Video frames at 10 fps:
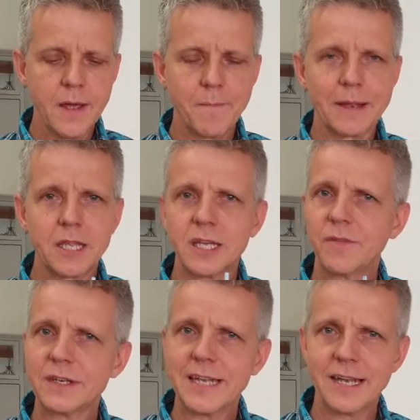But this is
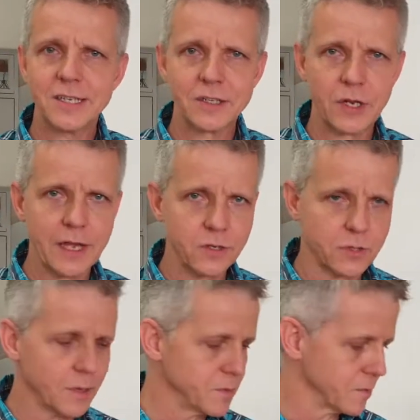fantastic to get your
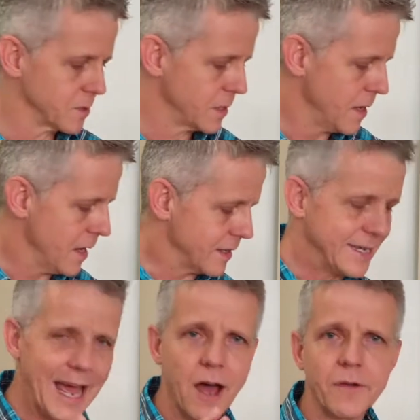symptoms
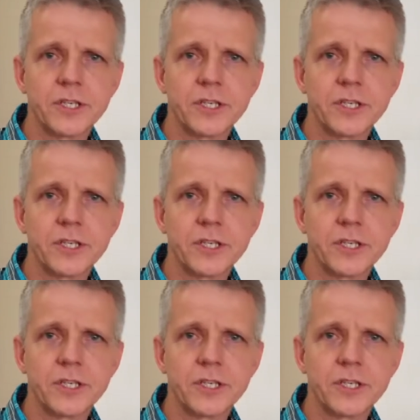down.